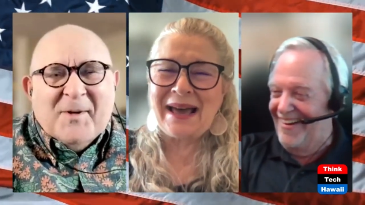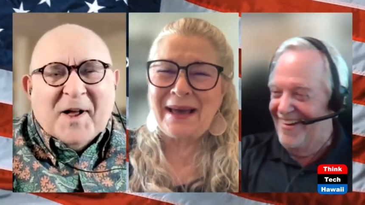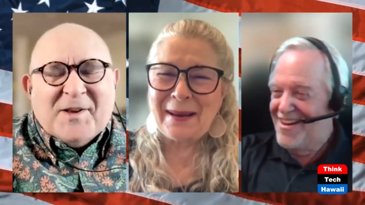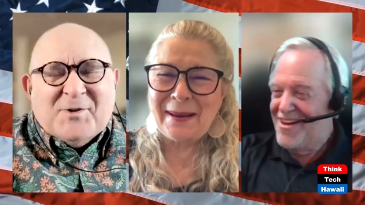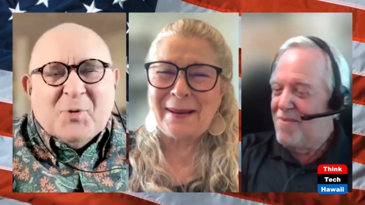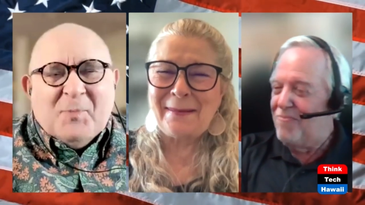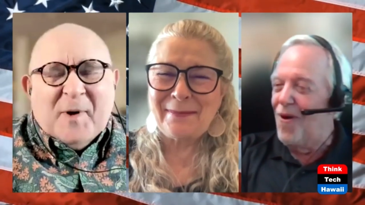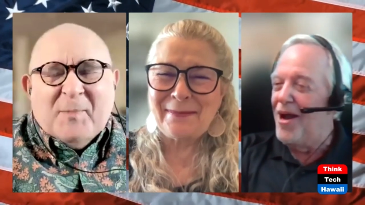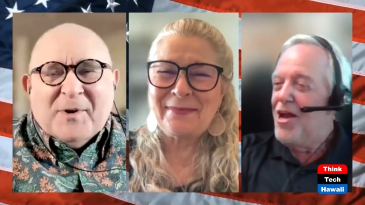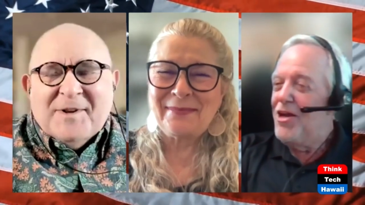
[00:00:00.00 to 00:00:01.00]
Speaker 1: That's what
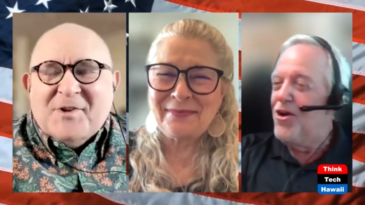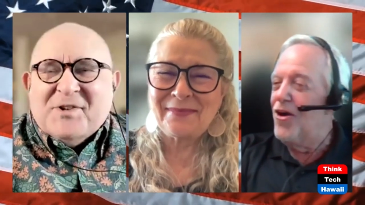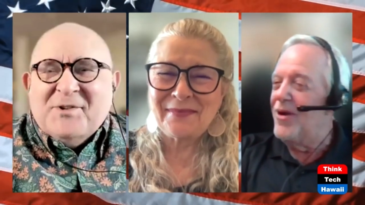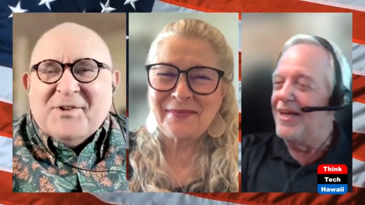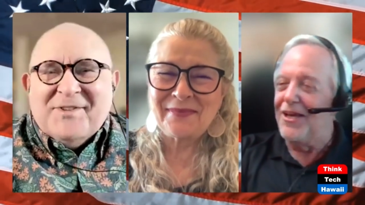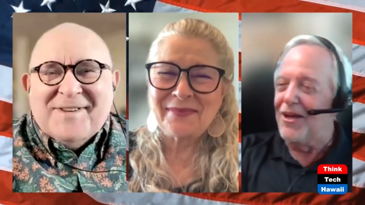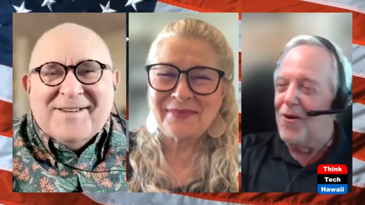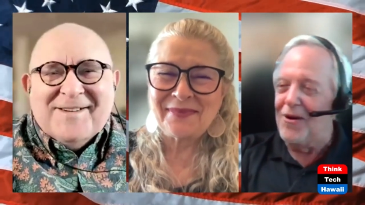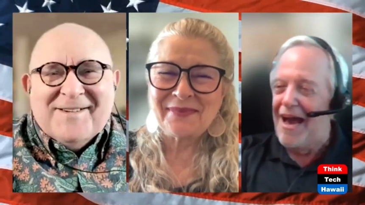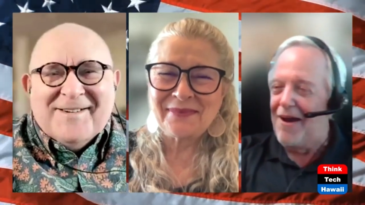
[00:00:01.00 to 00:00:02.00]
people
Speaker 2: listen to. You're really
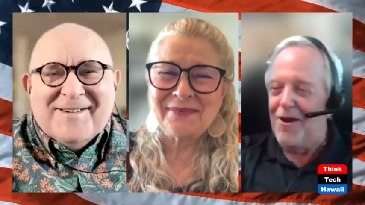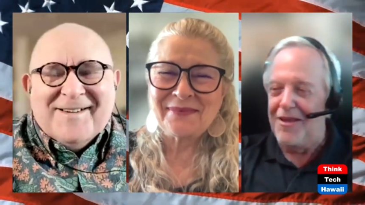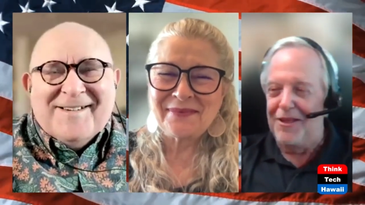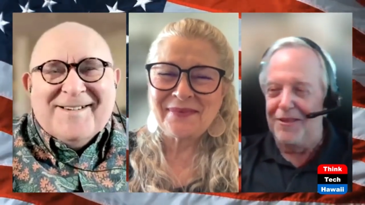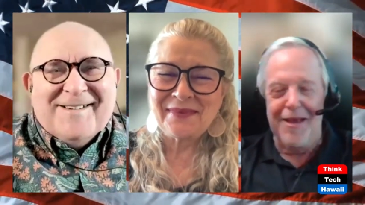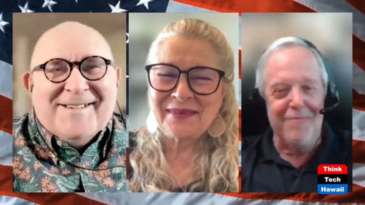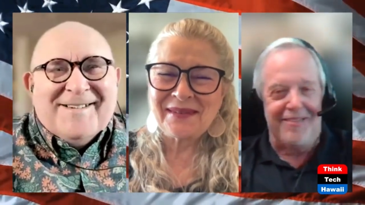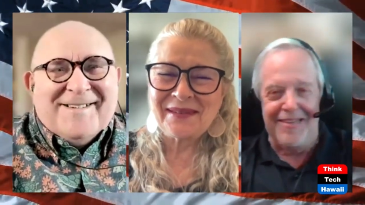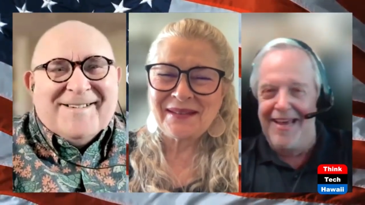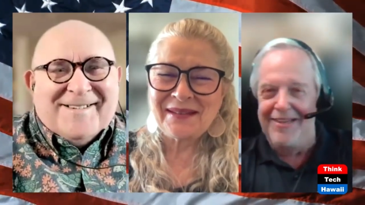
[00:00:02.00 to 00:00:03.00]
going out on the limb
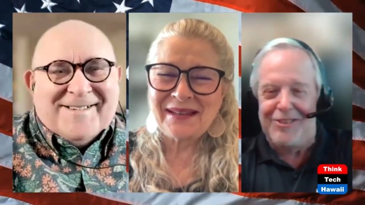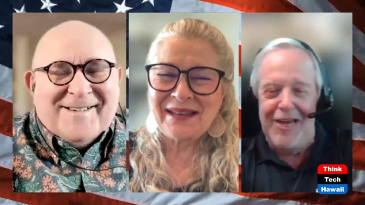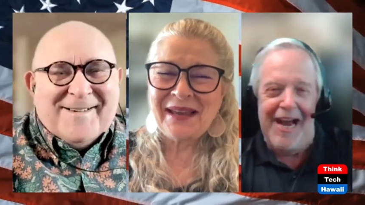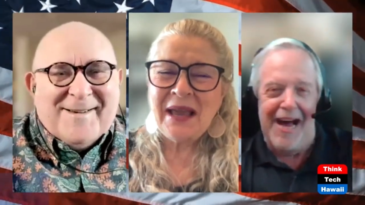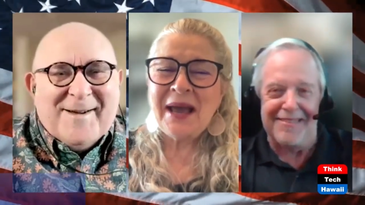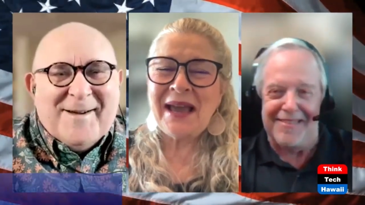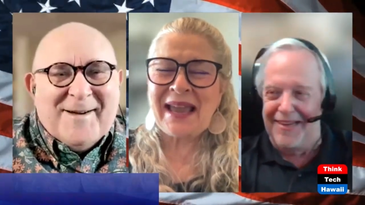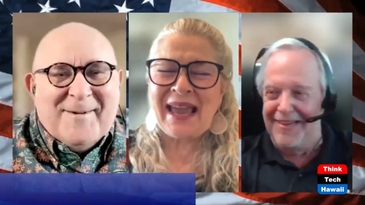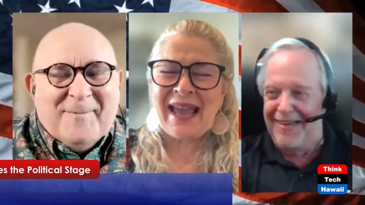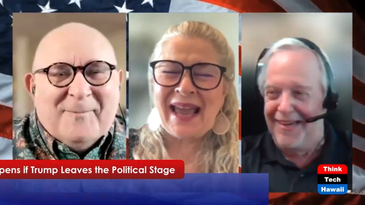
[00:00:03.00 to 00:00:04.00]
today, Jay, I'll
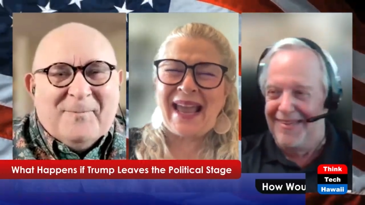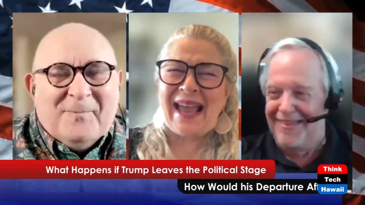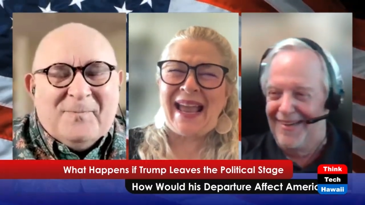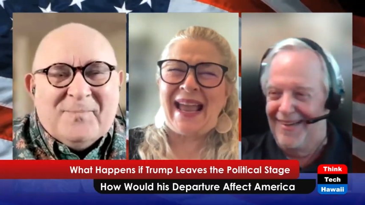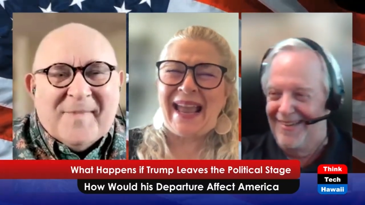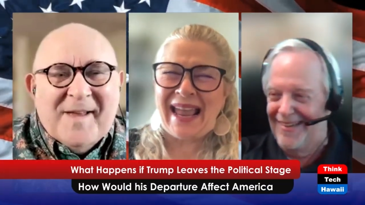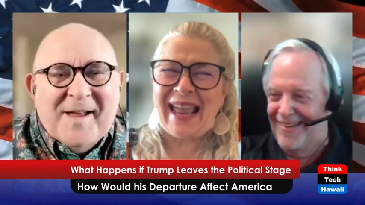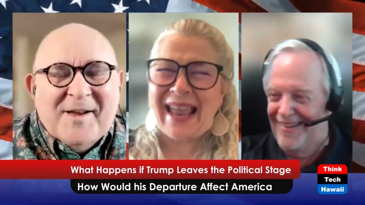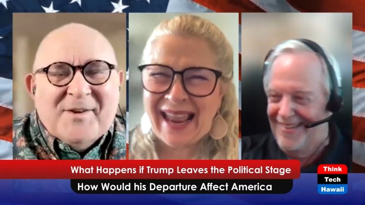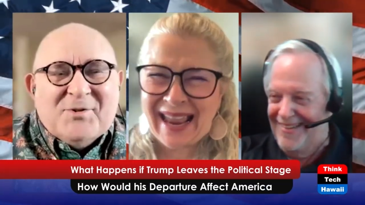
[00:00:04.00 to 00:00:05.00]
tell you.
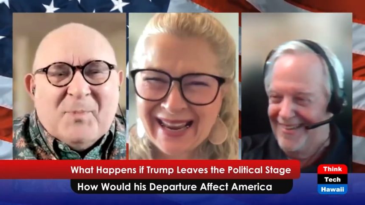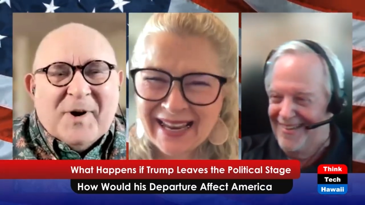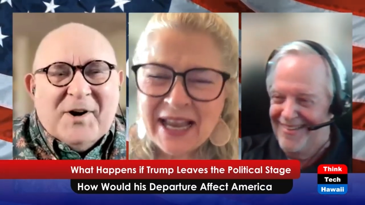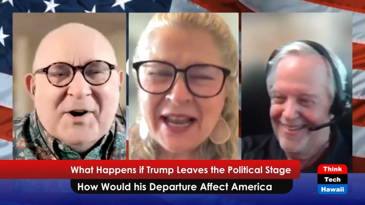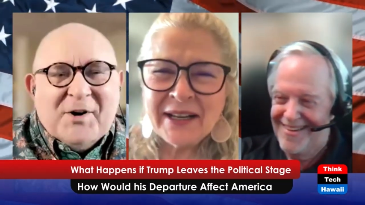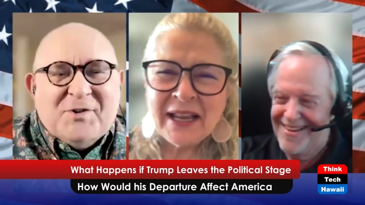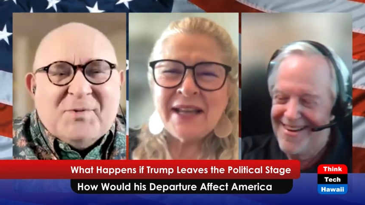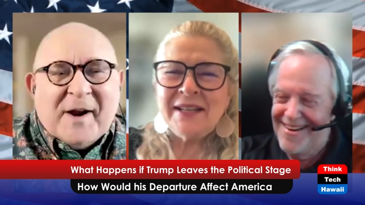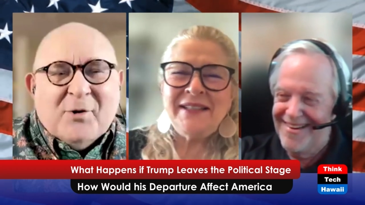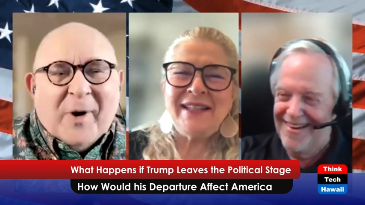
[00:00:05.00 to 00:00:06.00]
Speaker 1: But here's my
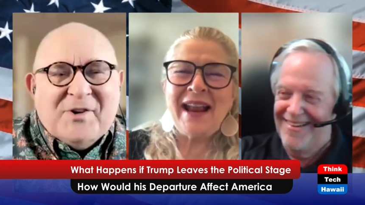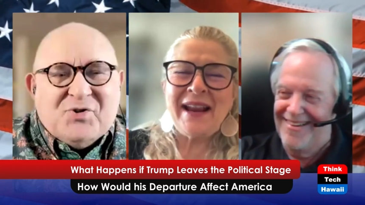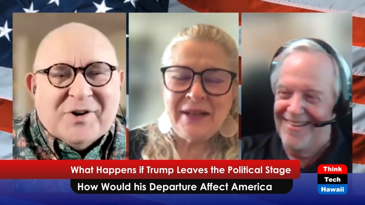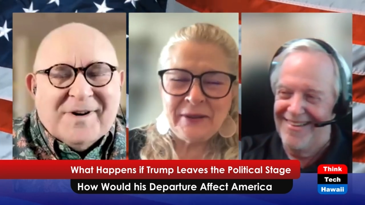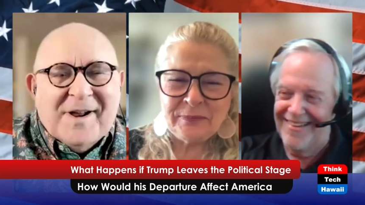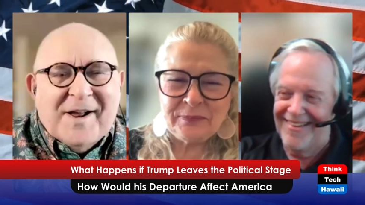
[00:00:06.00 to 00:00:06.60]
question.